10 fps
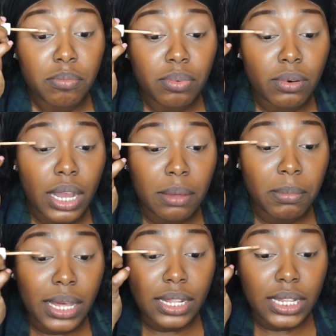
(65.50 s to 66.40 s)
prime
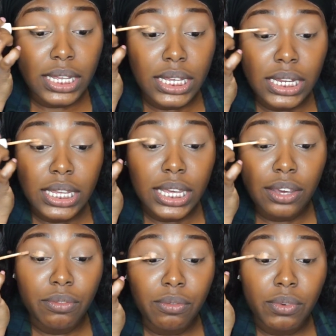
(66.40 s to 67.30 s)
my lid and
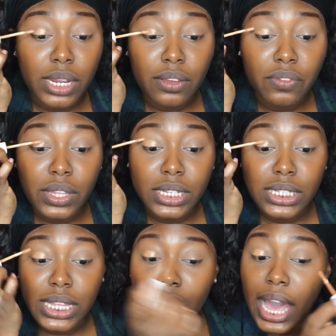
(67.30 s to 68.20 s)
get ready for
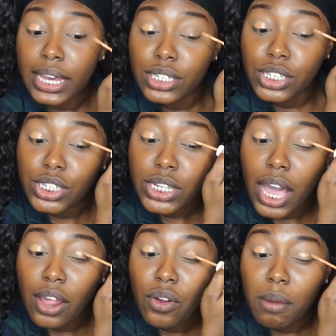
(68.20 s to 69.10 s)
this
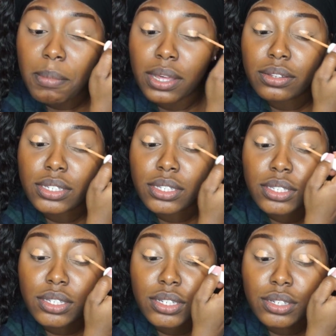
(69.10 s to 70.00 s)
eyeshadow I'm about to
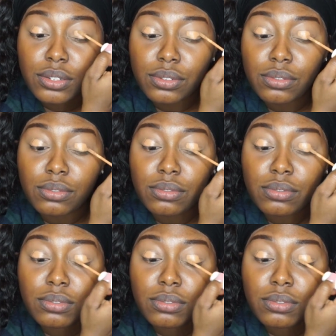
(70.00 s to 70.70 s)
do.